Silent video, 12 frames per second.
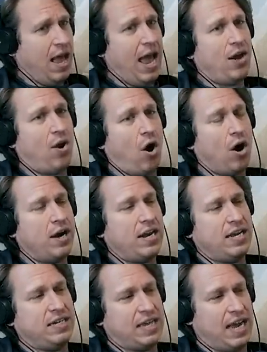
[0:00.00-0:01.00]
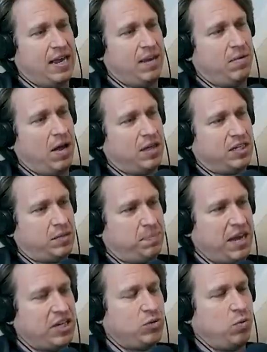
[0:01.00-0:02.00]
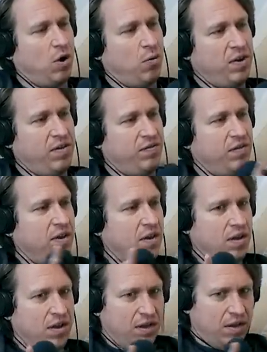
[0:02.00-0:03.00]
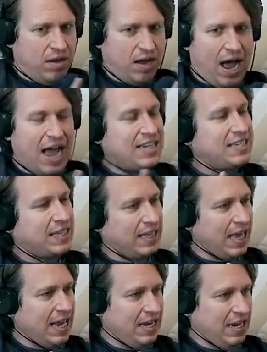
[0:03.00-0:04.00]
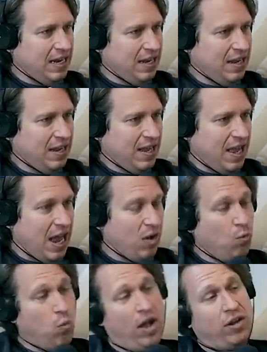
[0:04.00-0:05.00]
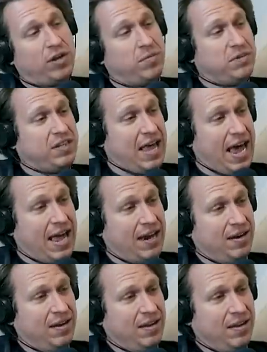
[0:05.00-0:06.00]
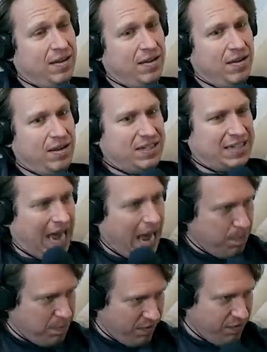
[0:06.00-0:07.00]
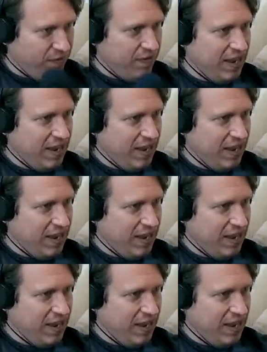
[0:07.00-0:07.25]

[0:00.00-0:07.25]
And art is a space where we've isolated and welcomed that type of